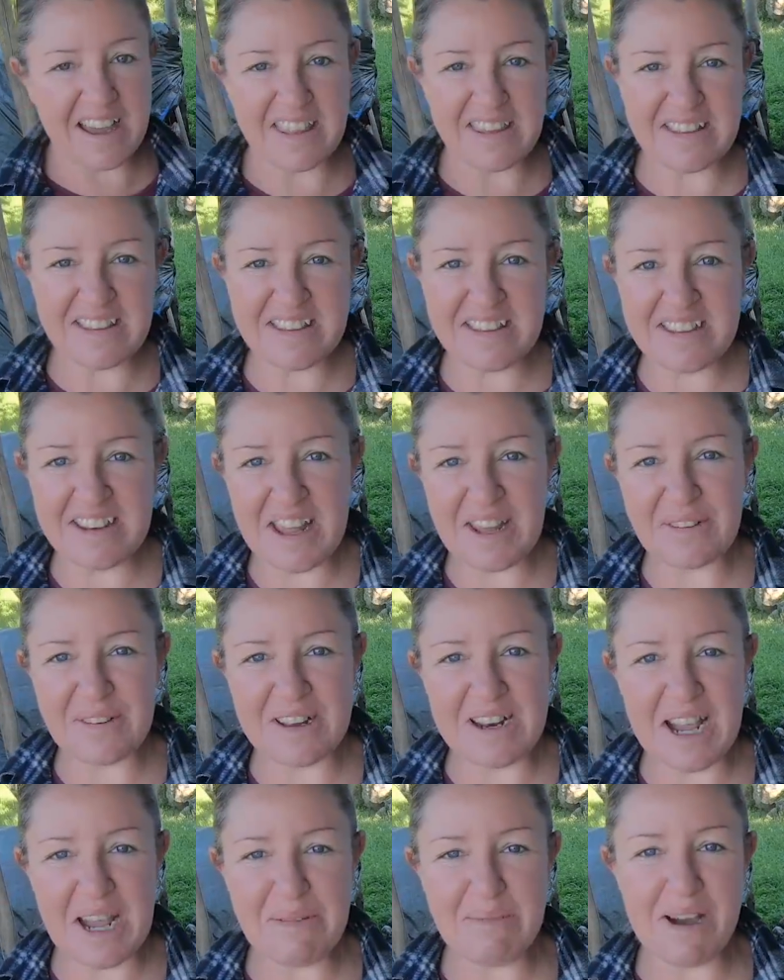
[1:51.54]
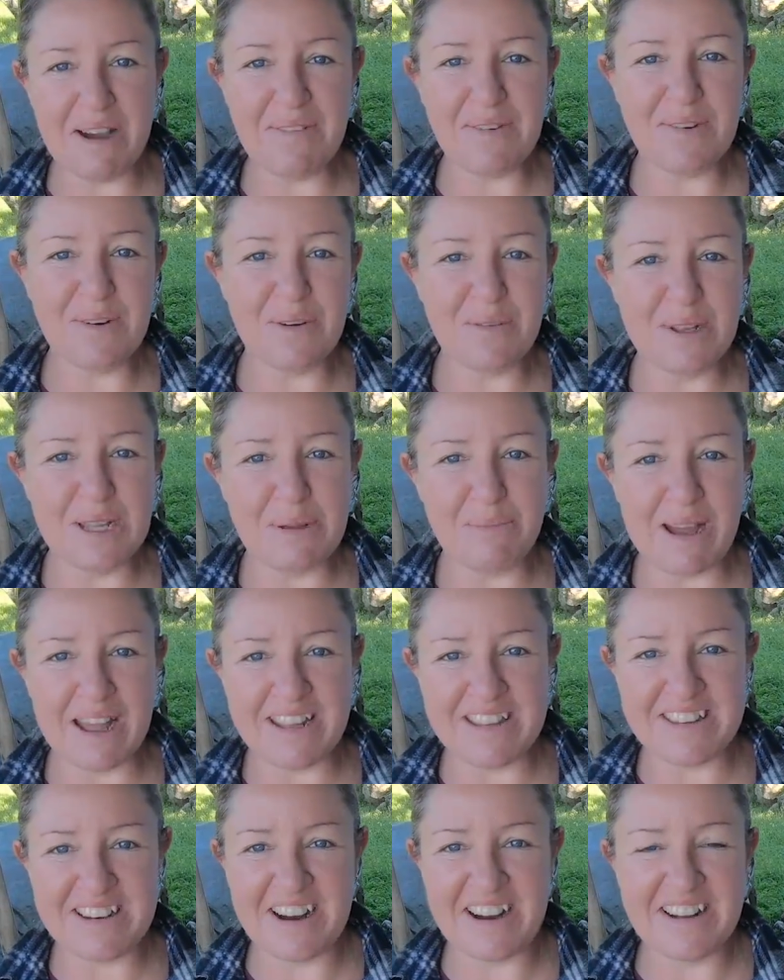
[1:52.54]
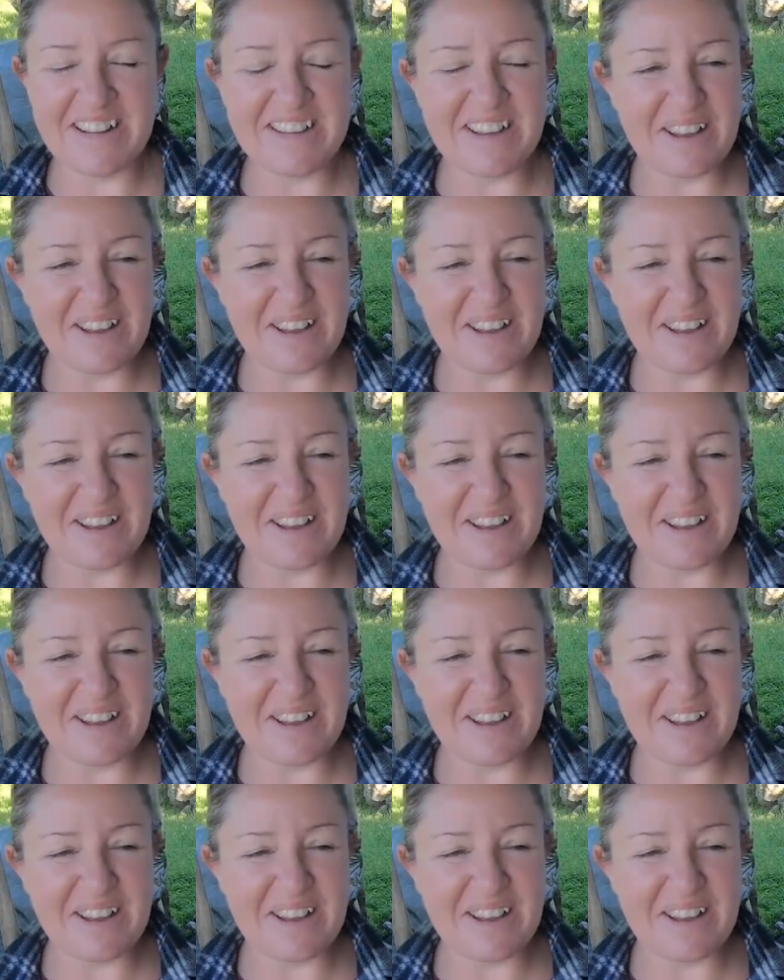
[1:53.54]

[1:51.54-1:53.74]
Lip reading: This is another one. I'm off to a really bad start.